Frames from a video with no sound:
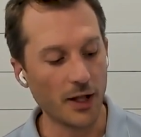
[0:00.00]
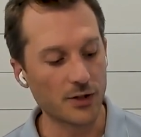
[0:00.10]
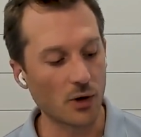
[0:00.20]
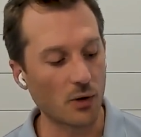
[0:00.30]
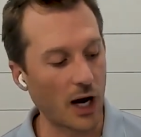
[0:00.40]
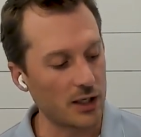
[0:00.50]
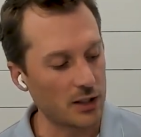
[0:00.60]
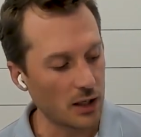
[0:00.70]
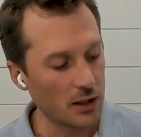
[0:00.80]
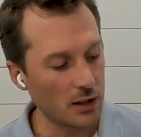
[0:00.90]
and so i
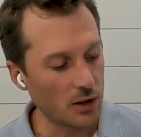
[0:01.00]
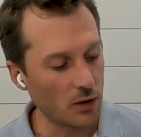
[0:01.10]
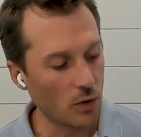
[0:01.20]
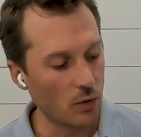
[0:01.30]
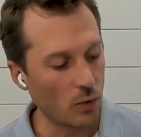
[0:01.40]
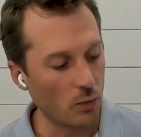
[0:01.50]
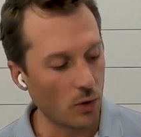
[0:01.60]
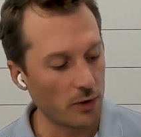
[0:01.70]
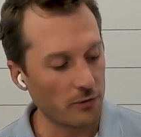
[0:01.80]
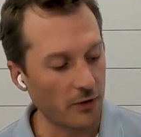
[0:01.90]

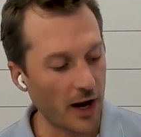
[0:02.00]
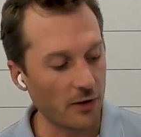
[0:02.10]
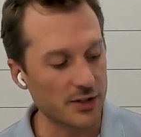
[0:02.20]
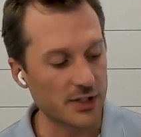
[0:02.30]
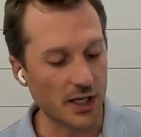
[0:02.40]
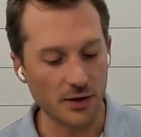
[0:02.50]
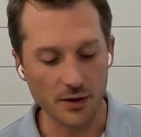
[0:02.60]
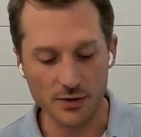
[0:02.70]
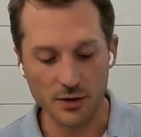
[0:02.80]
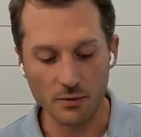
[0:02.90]
what we found is that
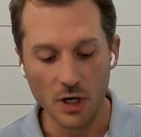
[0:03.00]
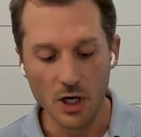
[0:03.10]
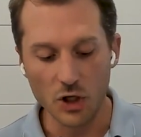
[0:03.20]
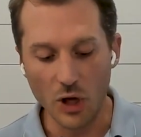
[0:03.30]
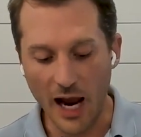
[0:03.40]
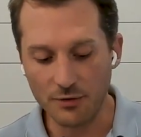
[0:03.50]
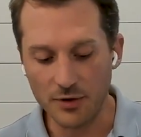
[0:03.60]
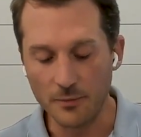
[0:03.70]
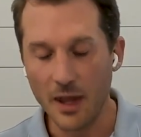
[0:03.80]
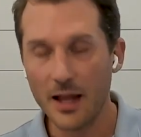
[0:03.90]
the so you have
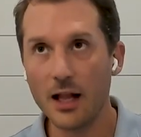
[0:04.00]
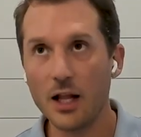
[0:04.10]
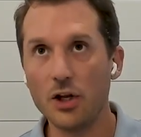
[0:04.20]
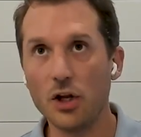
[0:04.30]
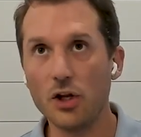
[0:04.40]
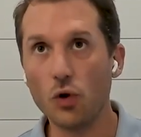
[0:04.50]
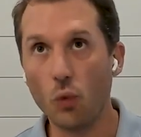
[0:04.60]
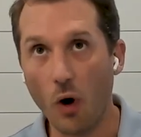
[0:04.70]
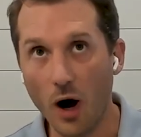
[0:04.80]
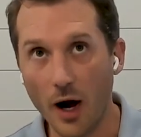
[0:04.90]
to you, you
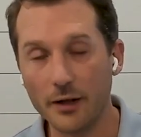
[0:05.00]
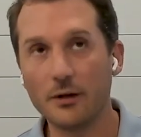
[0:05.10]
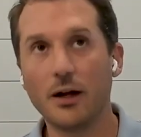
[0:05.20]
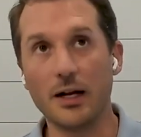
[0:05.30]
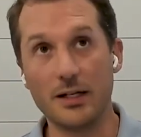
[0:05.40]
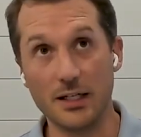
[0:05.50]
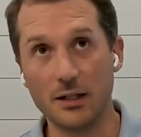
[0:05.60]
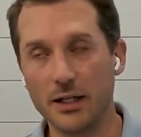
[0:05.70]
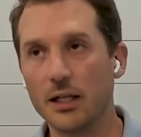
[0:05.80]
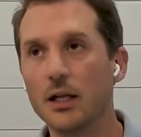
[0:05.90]
want
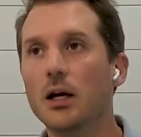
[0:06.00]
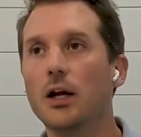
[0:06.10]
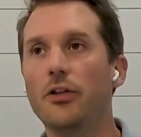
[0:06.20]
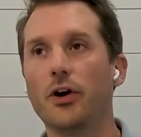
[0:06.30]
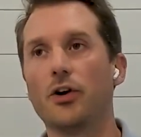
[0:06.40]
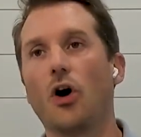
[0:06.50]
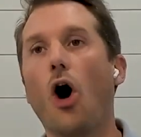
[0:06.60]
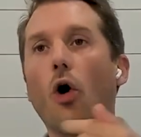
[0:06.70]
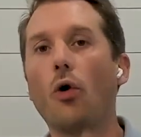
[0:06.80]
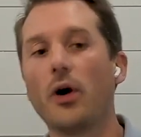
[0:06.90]
ideally there to
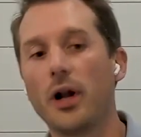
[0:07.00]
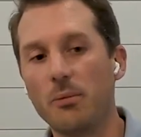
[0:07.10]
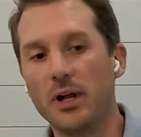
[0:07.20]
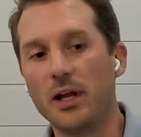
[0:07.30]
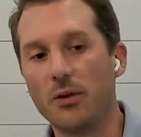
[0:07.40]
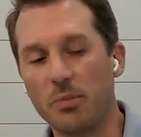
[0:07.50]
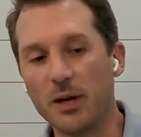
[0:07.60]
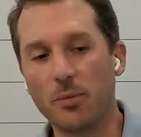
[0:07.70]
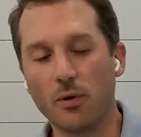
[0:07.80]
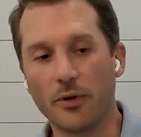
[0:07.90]
already be the
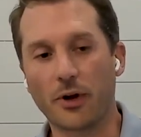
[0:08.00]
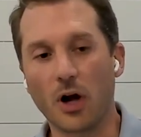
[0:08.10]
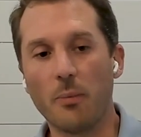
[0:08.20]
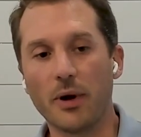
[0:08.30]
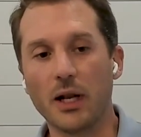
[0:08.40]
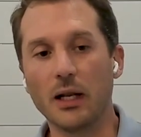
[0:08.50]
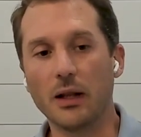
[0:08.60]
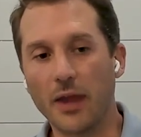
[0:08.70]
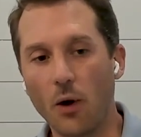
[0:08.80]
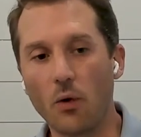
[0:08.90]
people at the
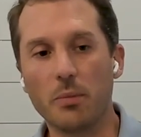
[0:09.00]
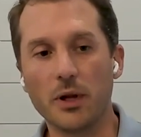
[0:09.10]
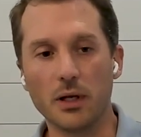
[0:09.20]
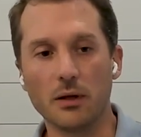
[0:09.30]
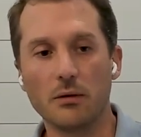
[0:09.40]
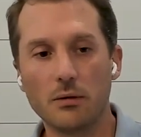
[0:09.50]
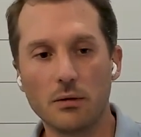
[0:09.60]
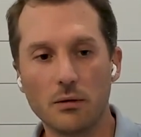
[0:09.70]
company that would be